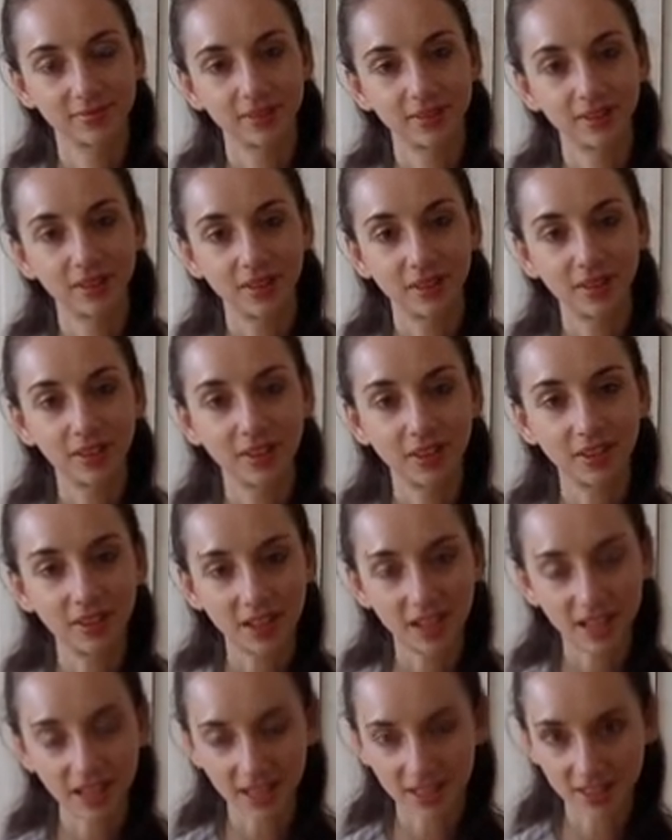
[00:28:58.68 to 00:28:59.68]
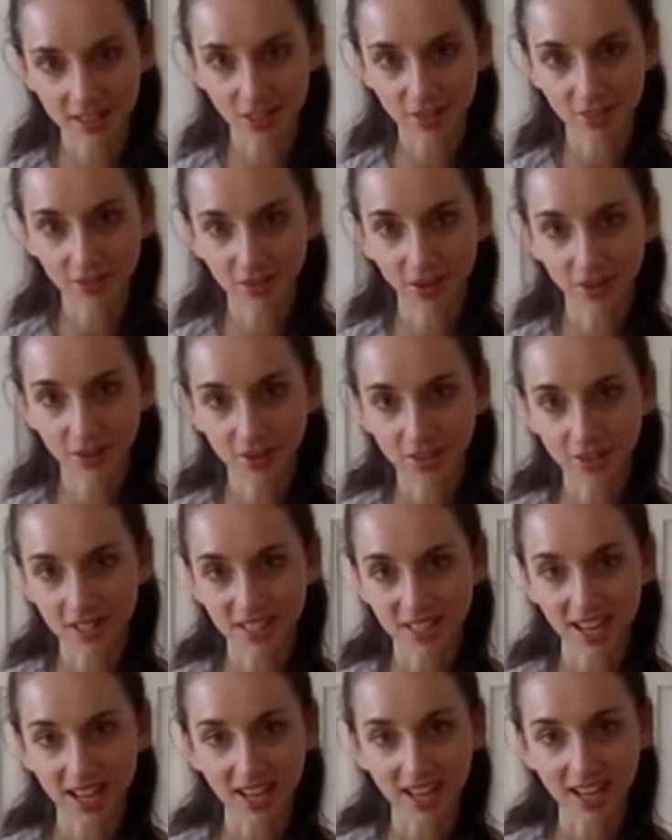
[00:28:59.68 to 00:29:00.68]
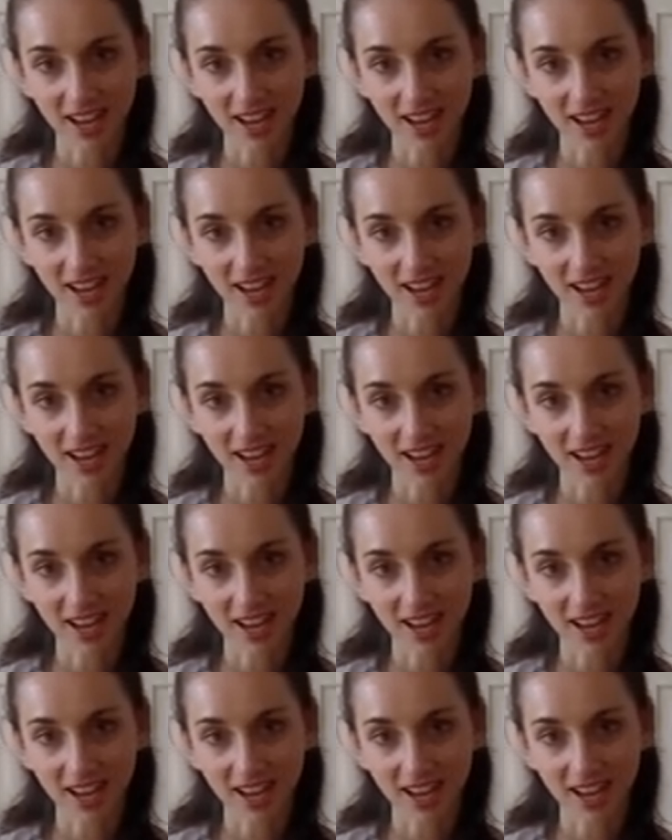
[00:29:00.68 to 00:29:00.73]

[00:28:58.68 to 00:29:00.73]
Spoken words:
Learning in this flow to take